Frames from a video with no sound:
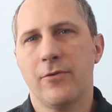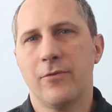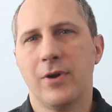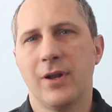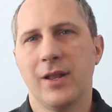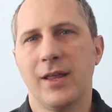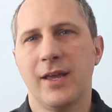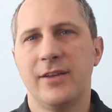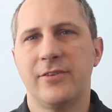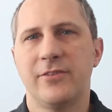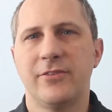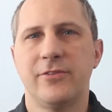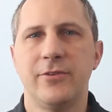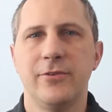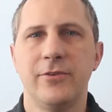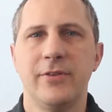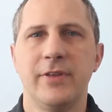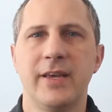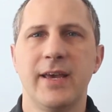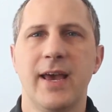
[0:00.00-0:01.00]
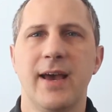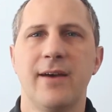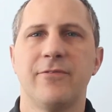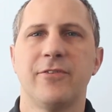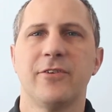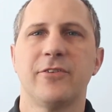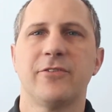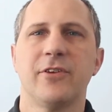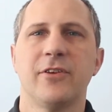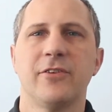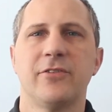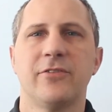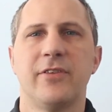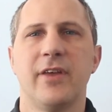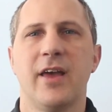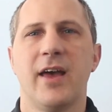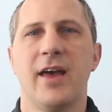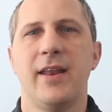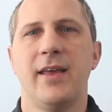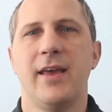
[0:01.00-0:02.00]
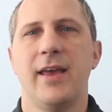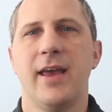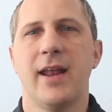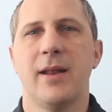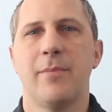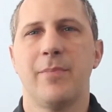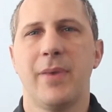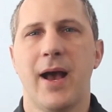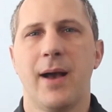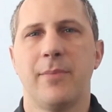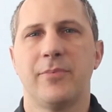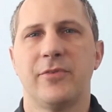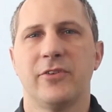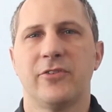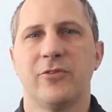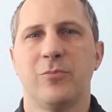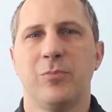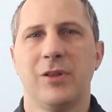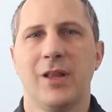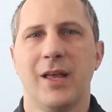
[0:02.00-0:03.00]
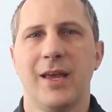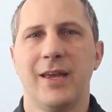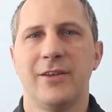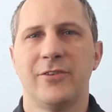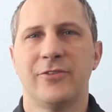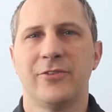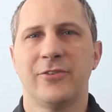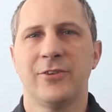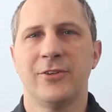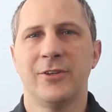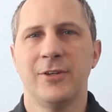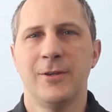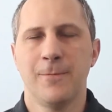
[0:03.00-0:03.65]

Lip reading: relates to the emphasis that Anabaptists place